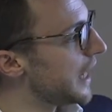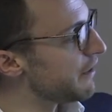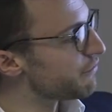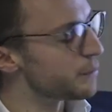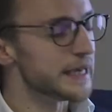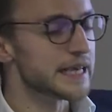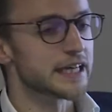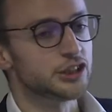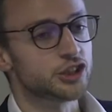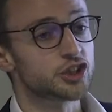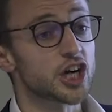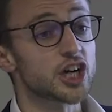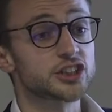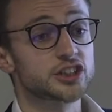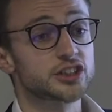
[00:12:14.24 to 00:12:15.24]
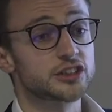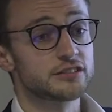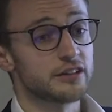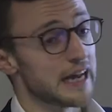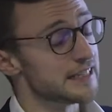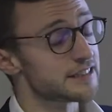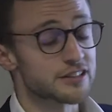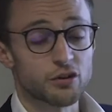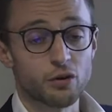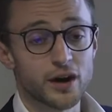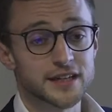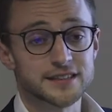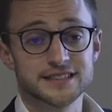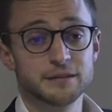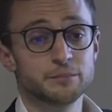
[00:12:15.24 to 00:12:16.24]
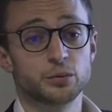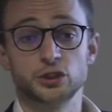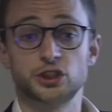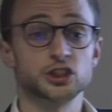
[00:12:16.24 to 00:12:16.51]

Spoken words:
if we can it's quite simple,